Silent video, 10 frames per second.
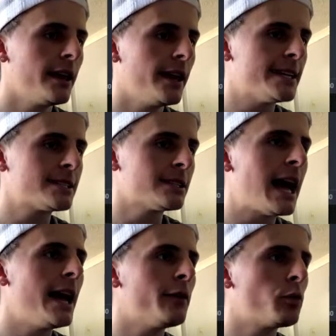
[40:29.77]
It's
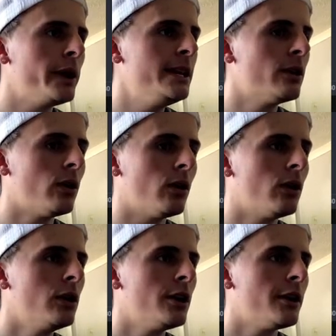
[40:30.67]
like, if we
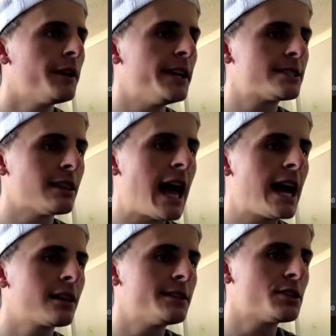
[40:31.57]
know that it's
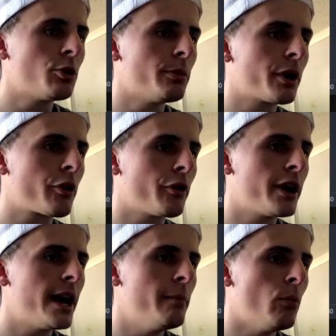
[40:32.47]
likely to come and
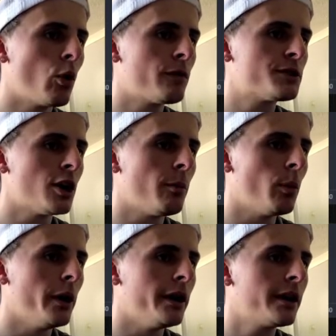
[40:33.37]
create more of a top
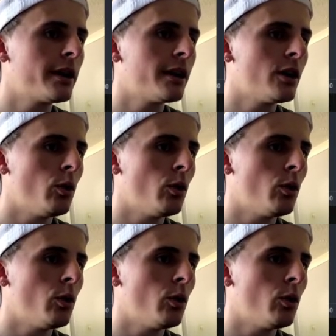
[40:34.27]
wick,